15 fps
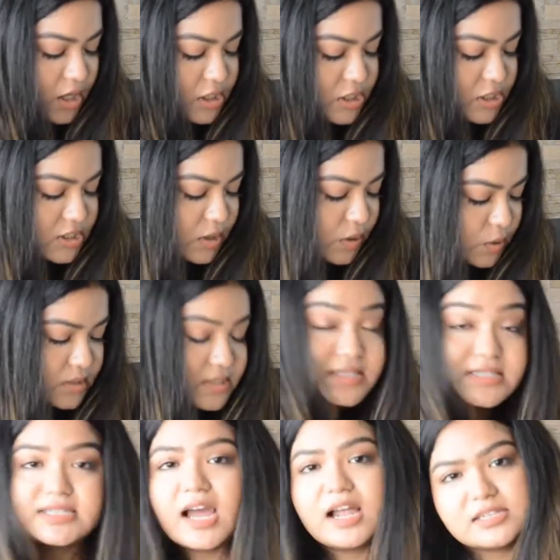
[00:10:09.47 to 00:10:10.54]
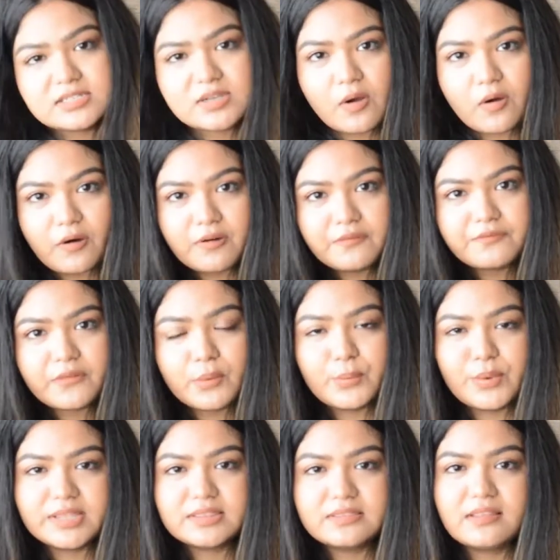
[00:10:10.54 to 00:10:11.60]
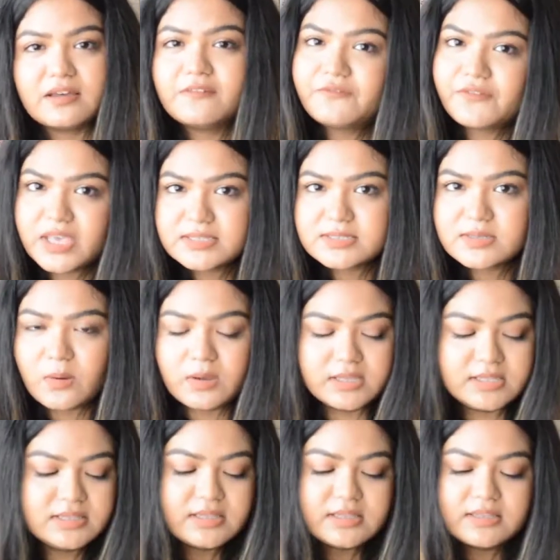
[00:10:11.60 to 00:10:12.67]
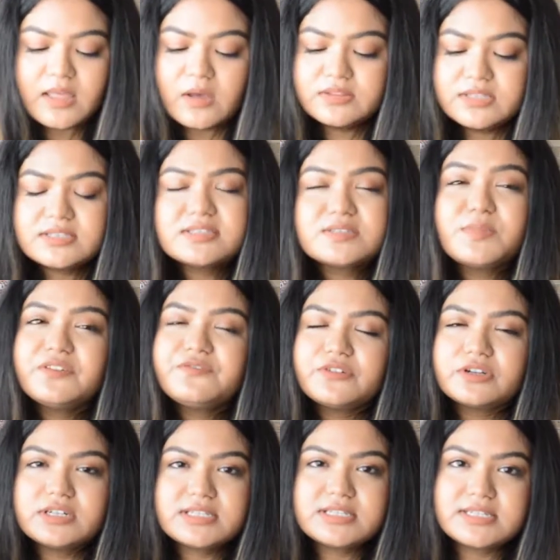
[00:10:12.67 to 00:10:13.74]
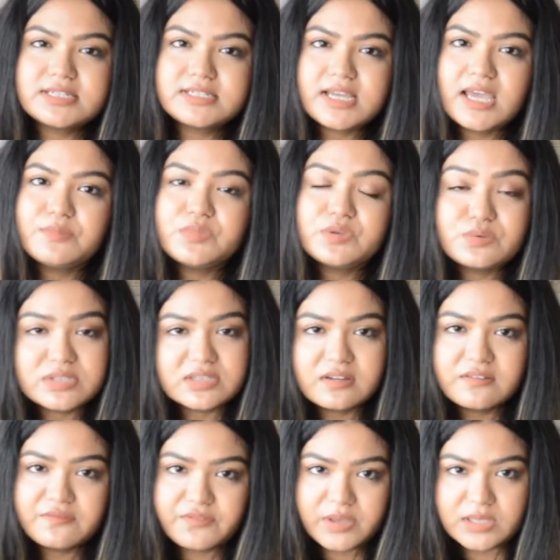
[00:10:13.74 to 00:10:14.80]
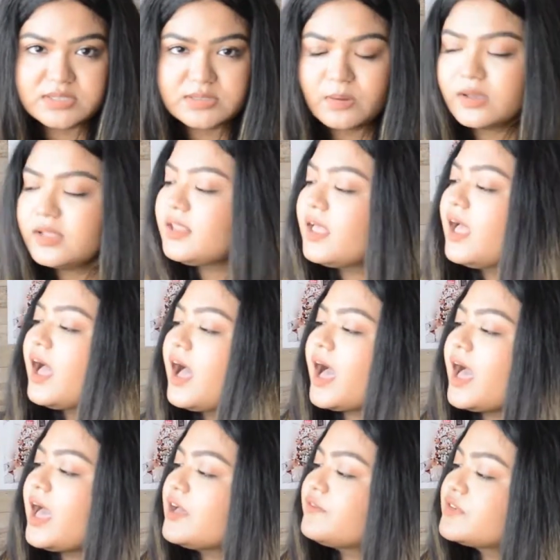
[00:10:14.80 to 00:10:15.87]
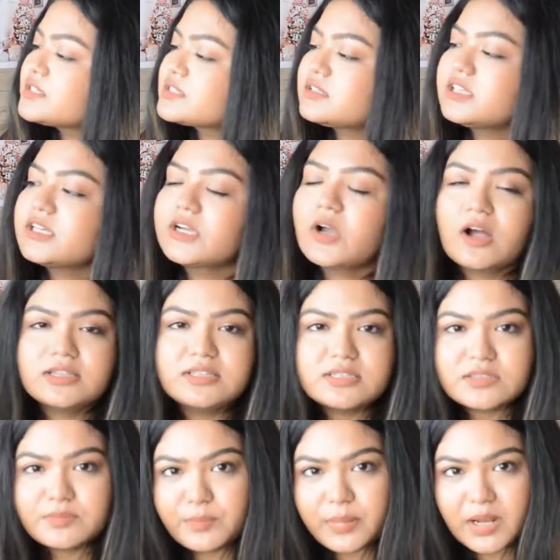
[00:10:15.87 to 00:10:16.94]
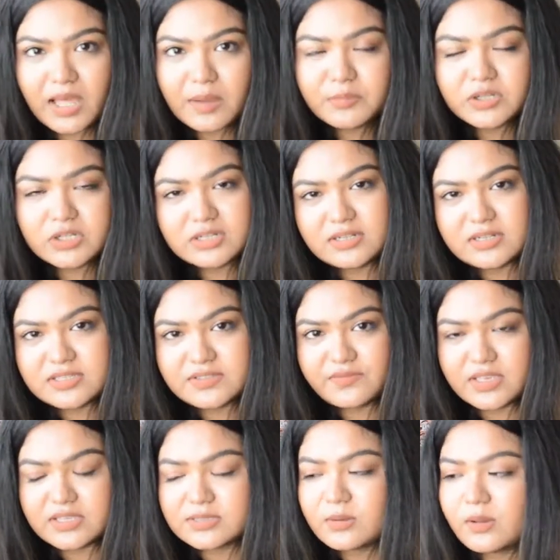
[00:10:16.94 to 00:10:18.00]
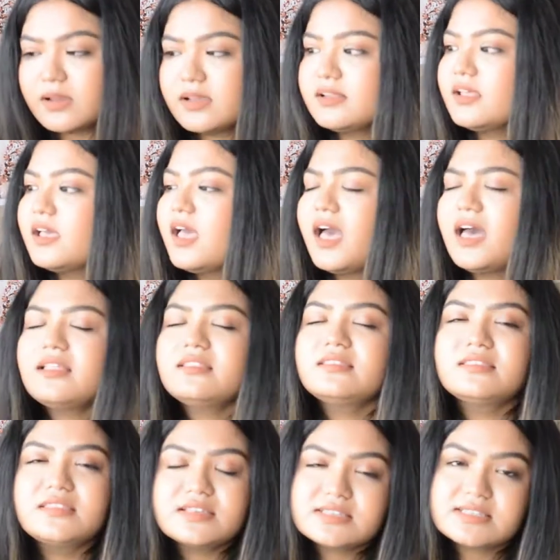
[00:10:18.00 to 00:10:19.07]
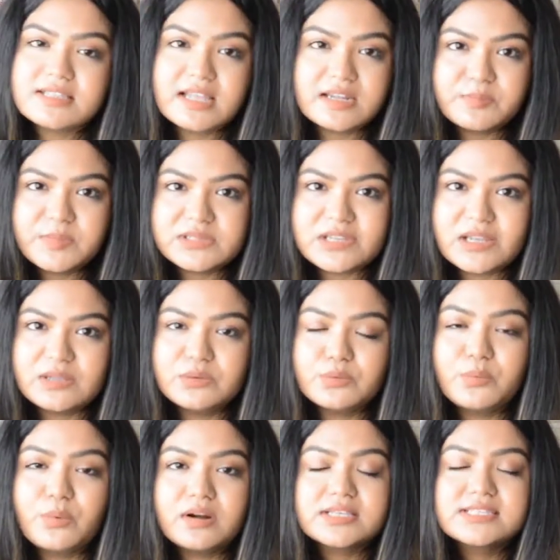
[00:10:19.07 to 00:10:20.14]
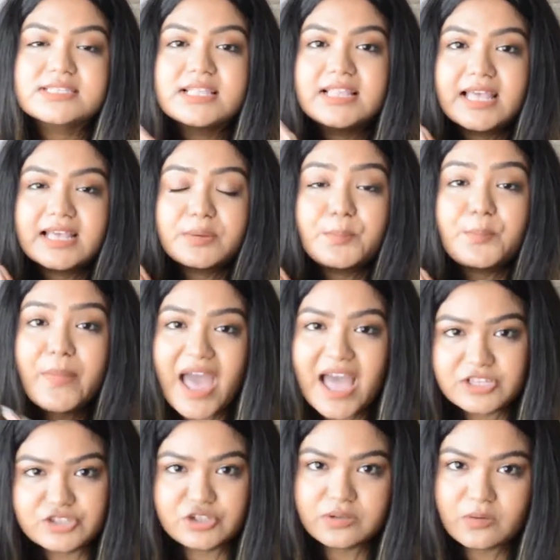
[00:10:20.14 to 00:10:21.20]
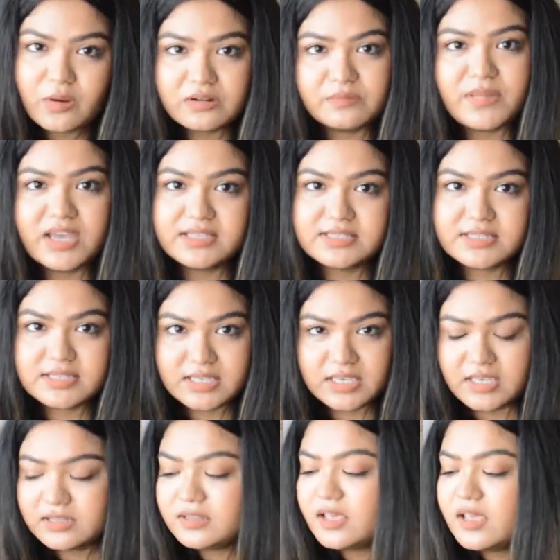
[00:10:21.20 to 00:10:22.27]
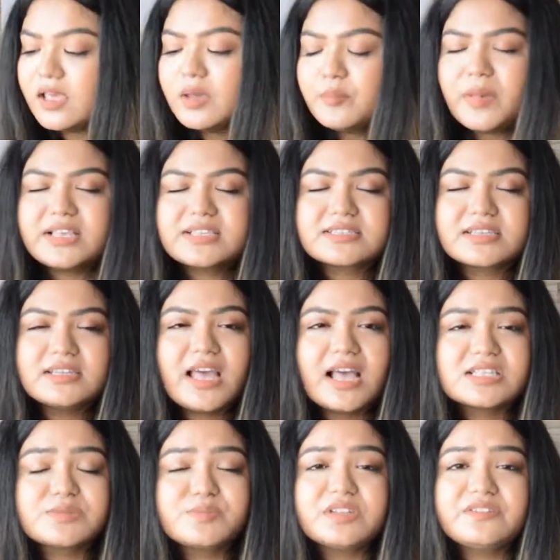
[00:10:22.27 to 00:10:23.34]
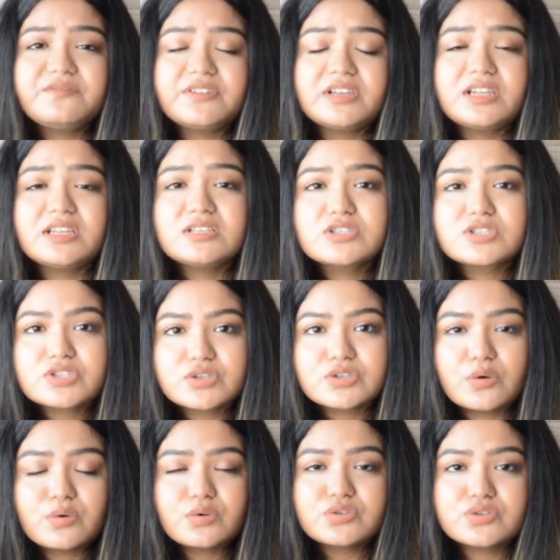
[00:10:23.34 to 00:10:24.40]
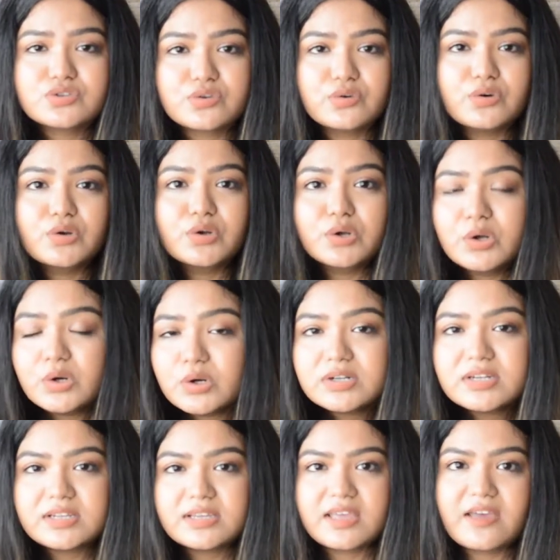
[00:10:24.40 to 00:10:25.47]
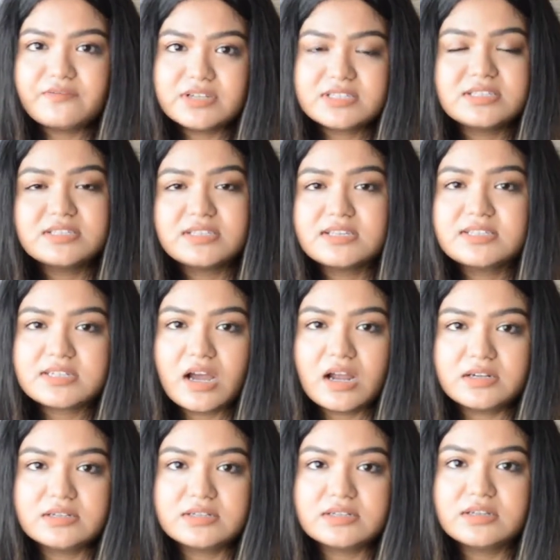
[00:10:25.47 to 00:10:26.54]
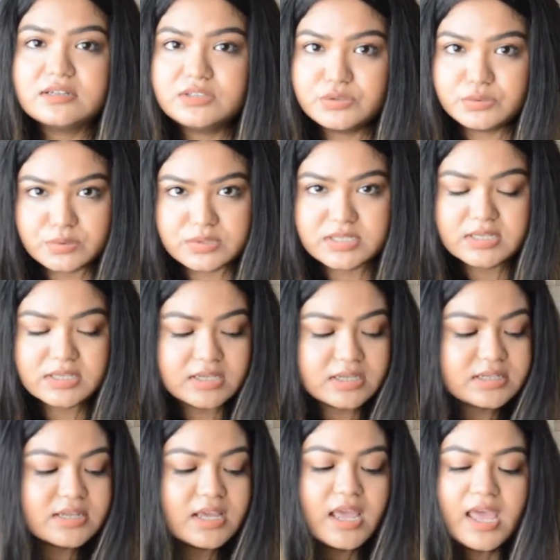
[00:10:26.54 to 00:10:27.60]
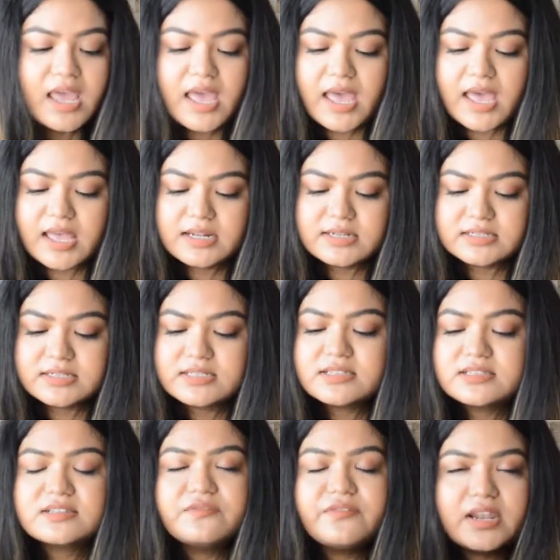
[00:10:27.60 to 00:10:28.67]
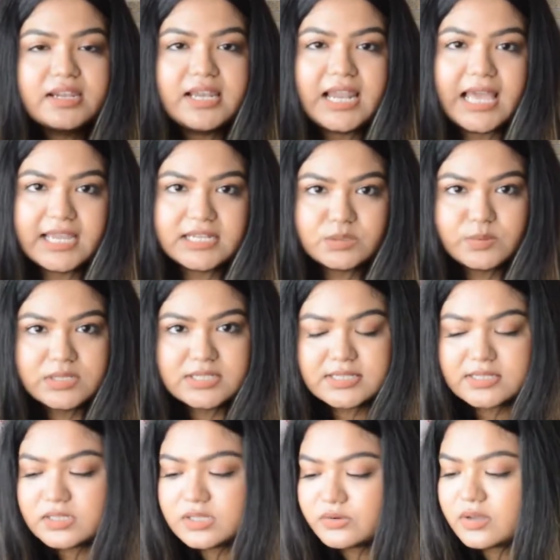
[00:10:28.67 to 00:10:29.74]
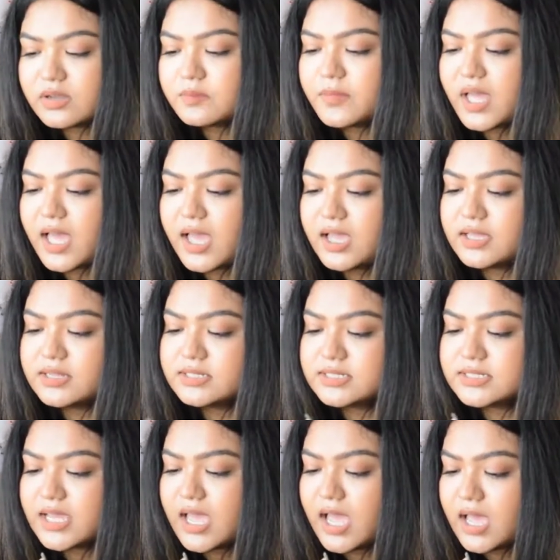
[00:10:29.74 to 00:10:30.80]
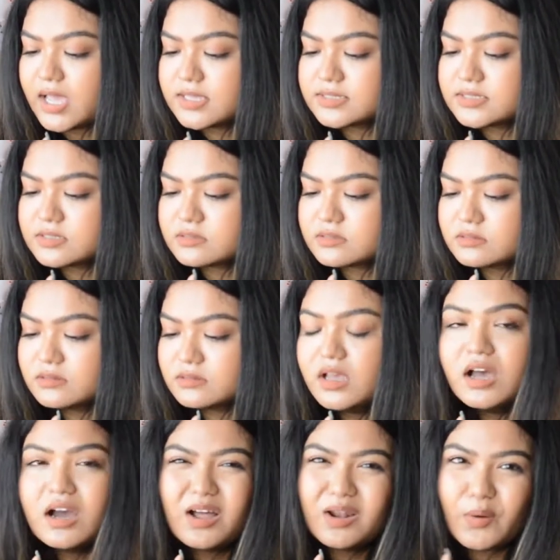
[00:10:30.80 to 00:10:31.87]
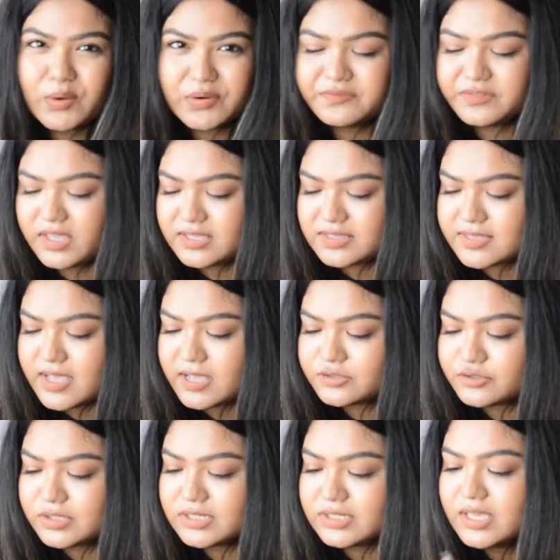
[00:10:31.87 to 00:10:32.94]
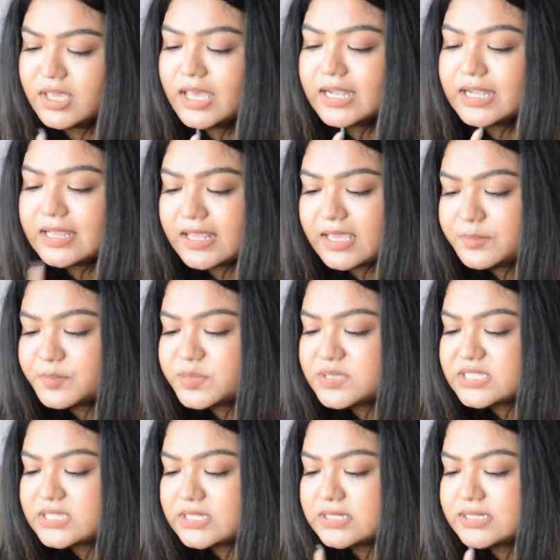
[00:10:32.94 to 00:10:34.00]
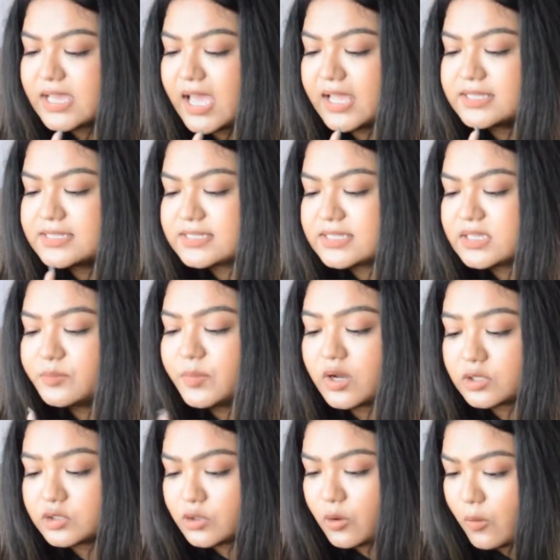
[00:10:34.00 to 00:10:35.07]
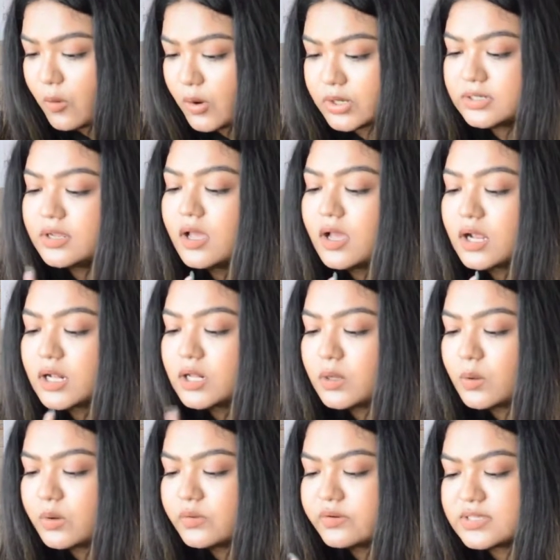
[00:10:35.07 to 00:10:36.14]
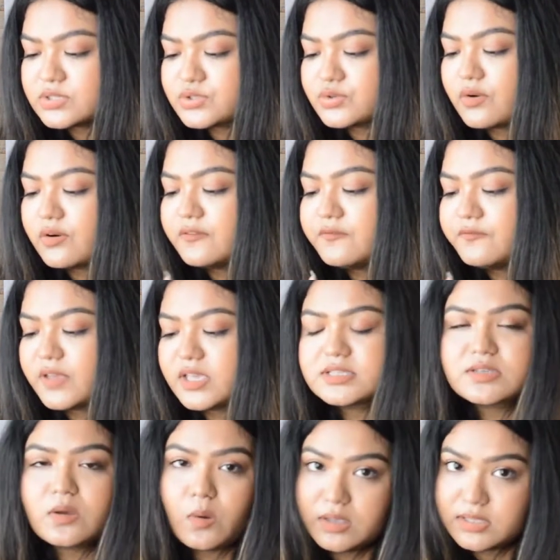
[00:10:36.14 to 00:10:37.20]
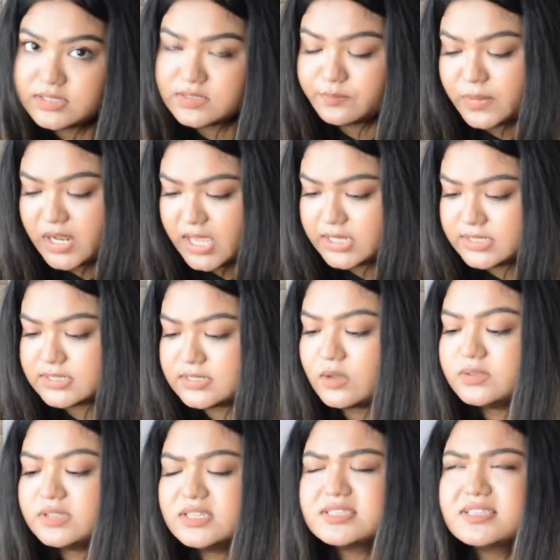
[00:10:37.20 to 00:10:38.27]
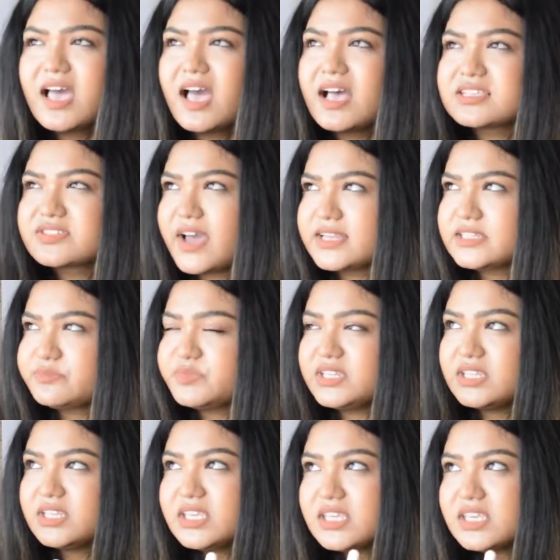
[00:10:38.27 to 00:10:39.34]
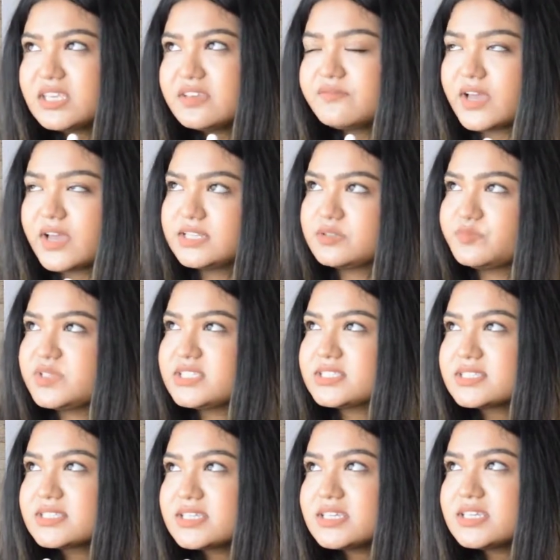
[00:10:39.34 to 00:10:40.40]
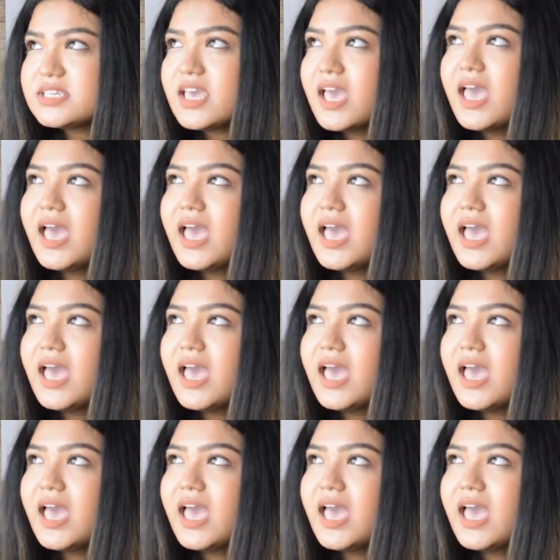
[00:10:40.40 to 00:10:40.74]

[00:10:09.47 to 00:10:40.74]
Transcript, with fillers: So starting off with a face oil. Now this is my first time using a face oil. I have recently got this Plum Goodness face oil and this let me tell you works like magic on my skin. My skin has been feeling so so good ever since I started using it and this is a very lightweight serum and it has a lot of things actually. Grape seed and sea buckthorn, glow restore face oils blend. Now this has vitamin E, vitamin C